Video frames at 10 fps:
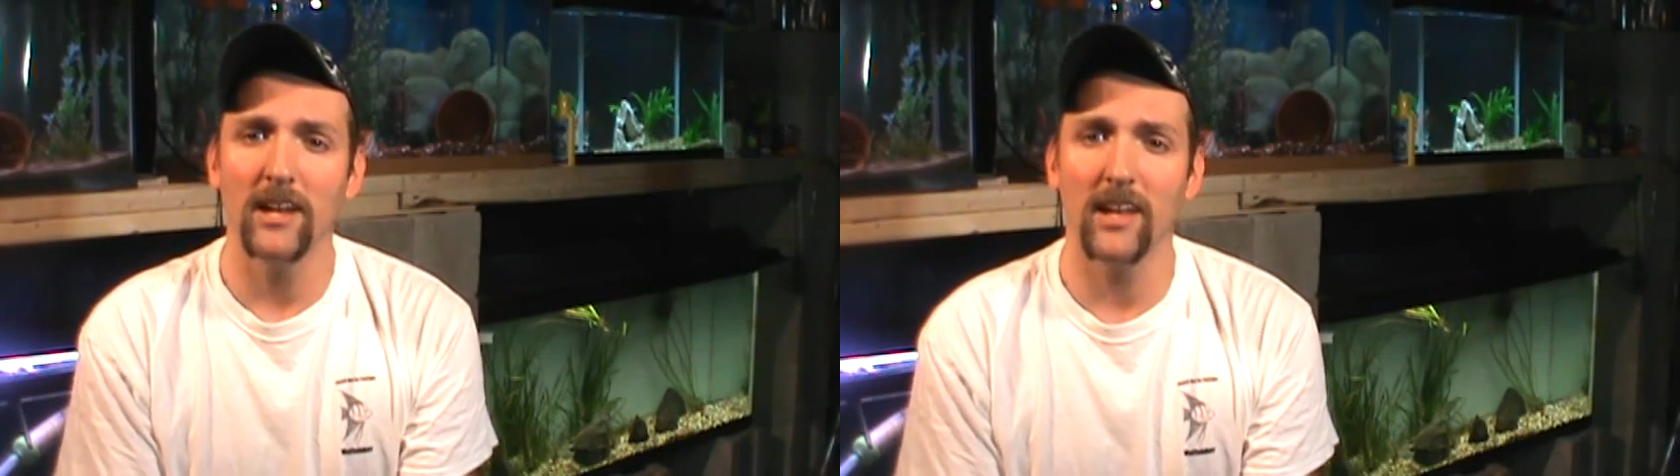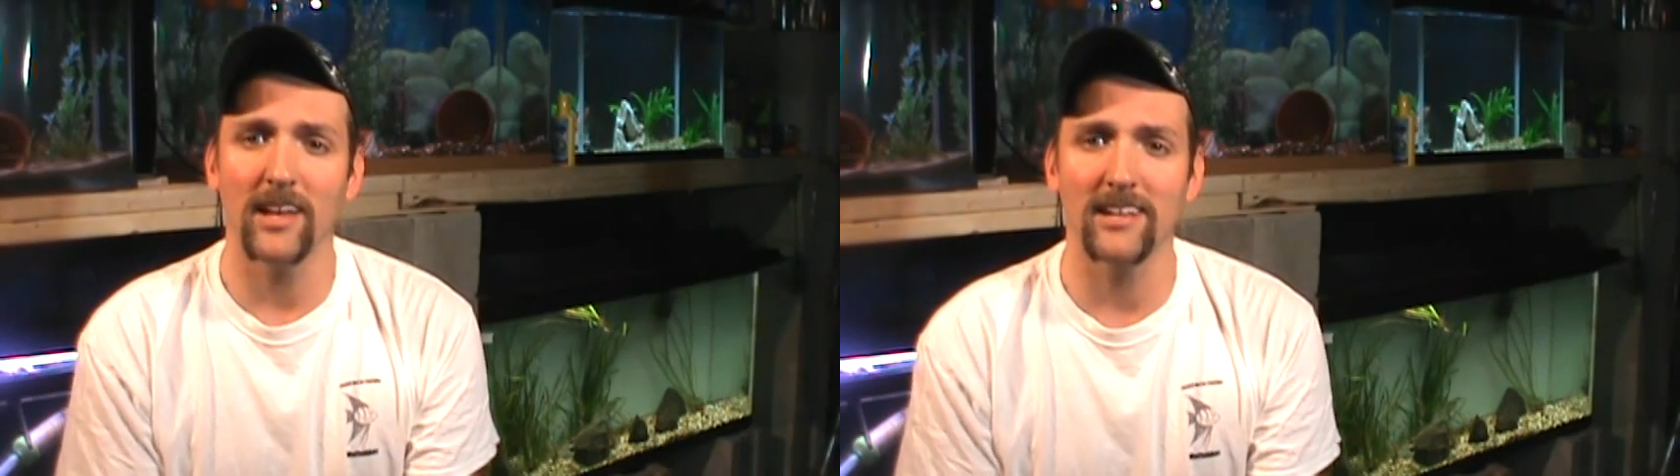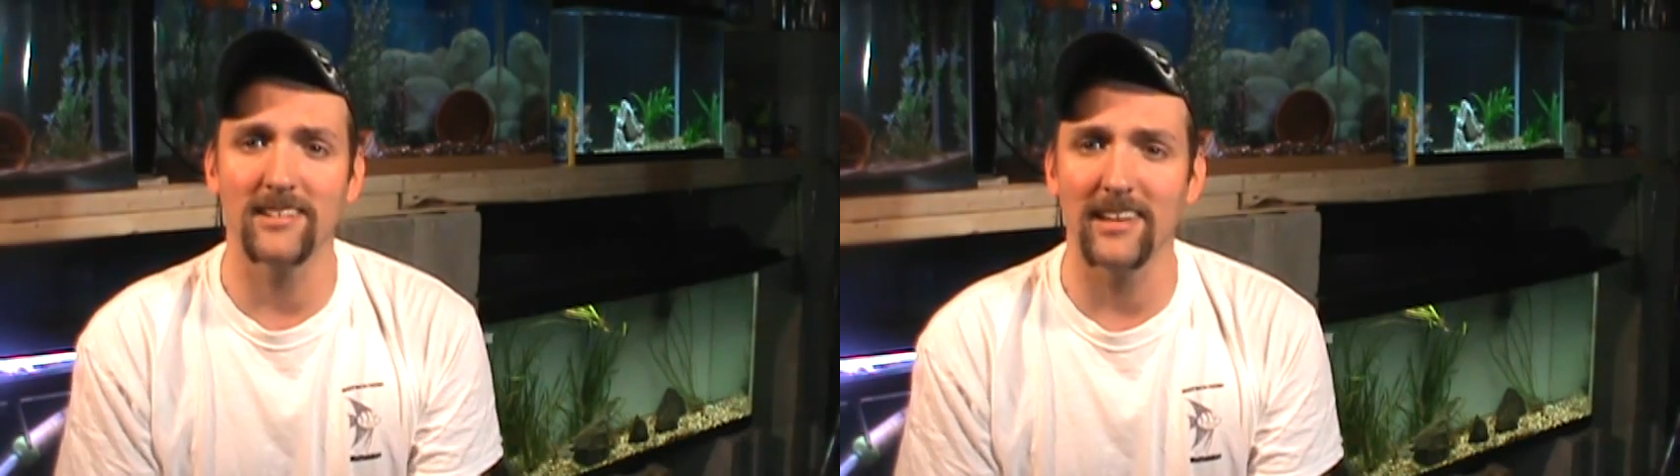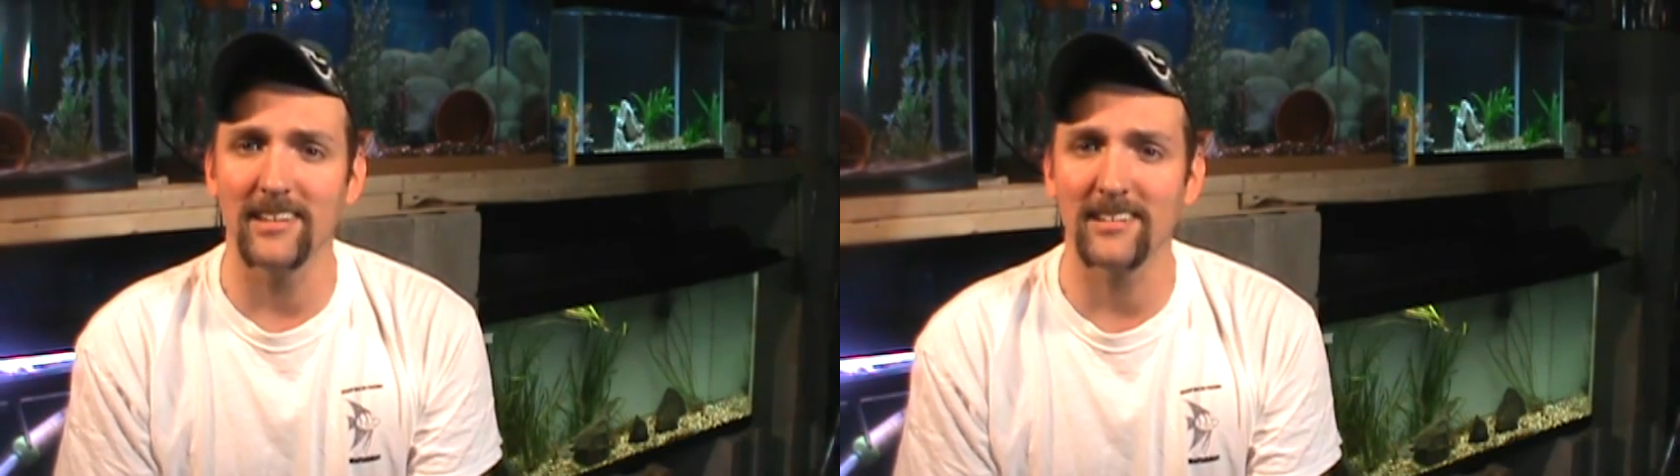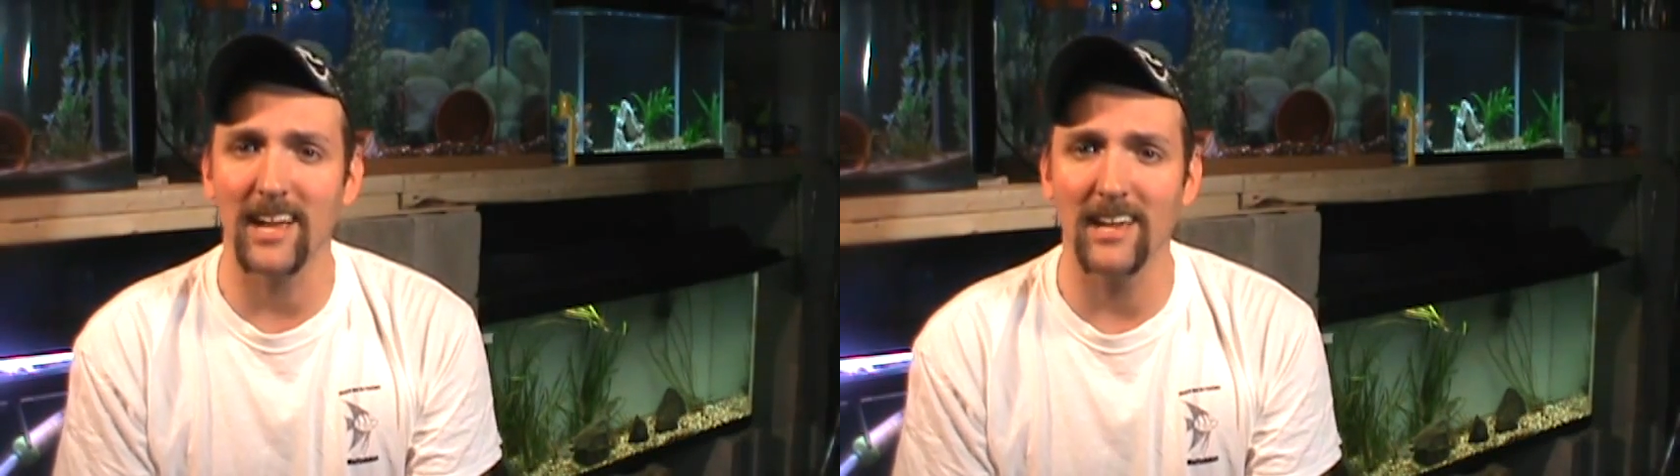Now, like I said,
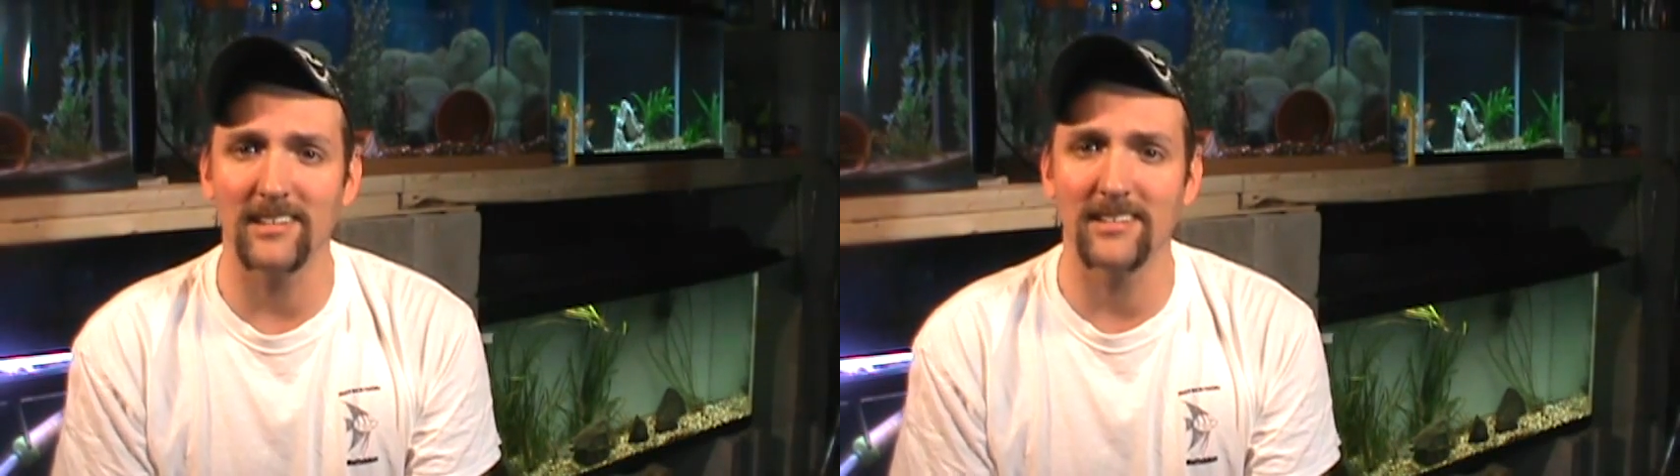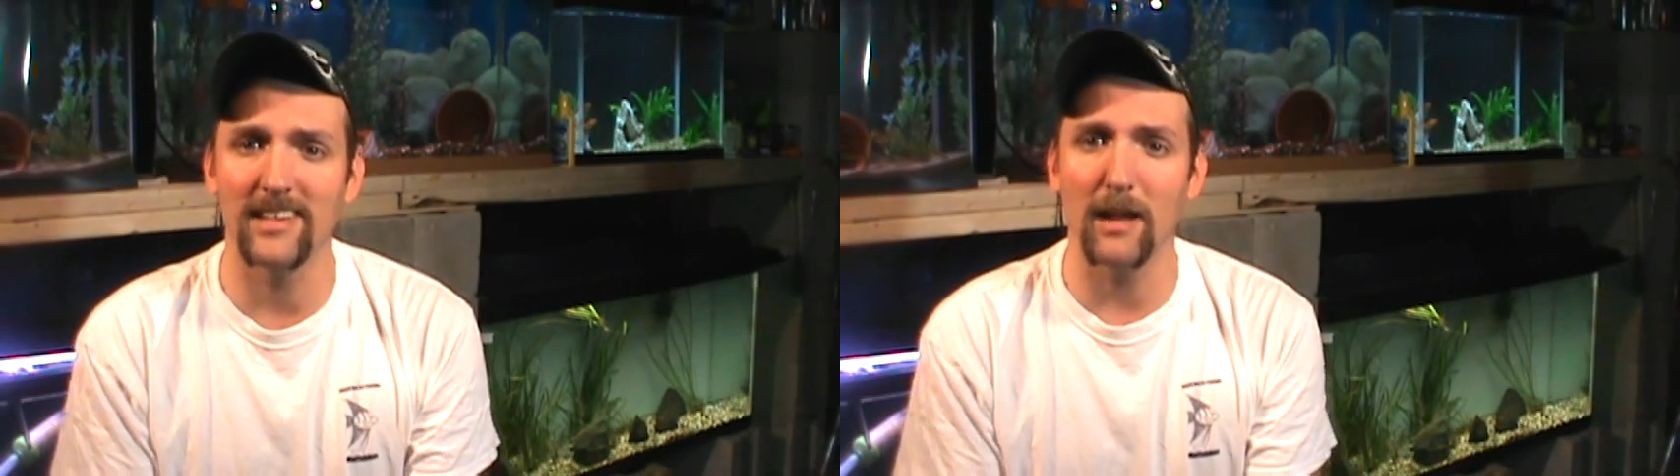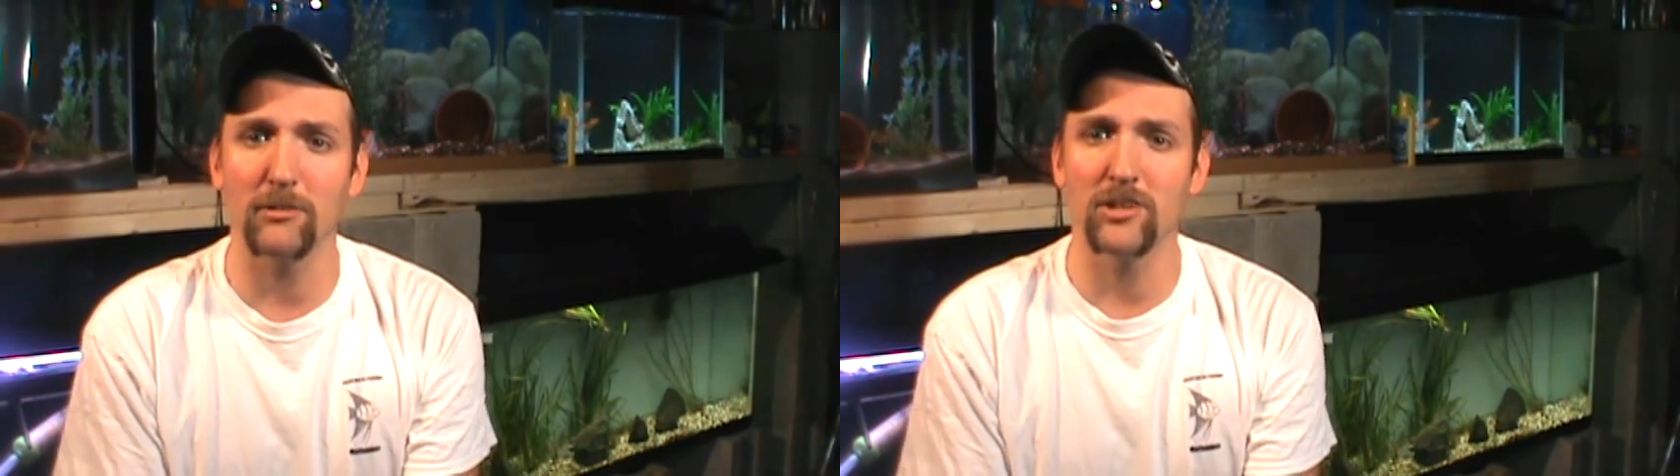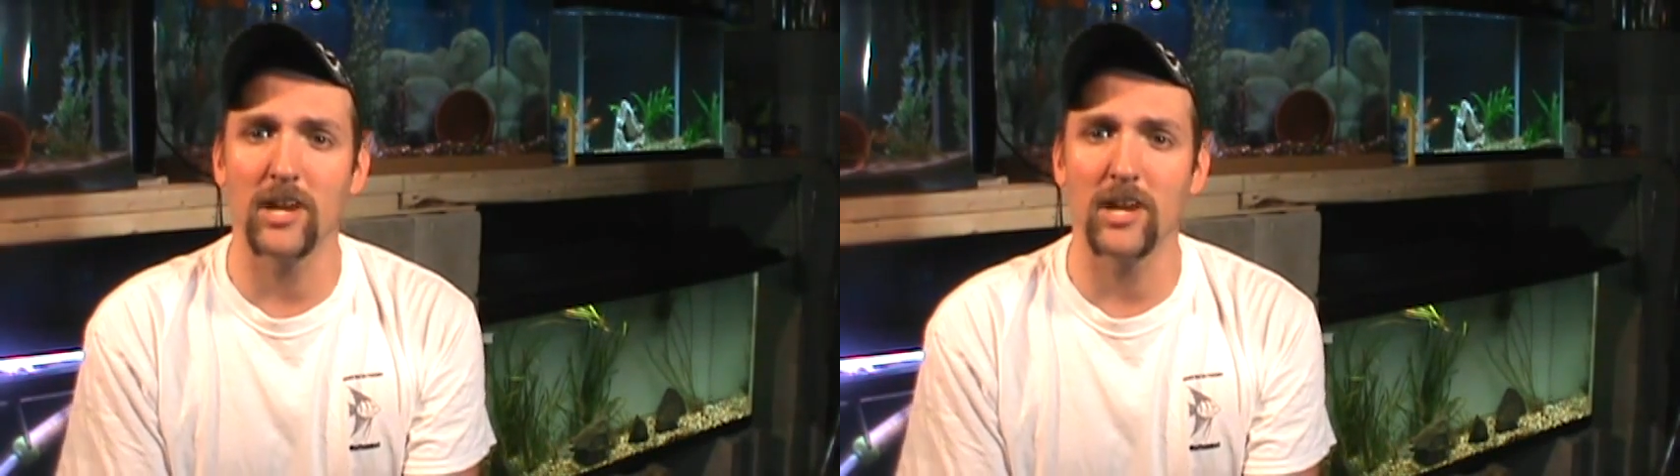these guys establish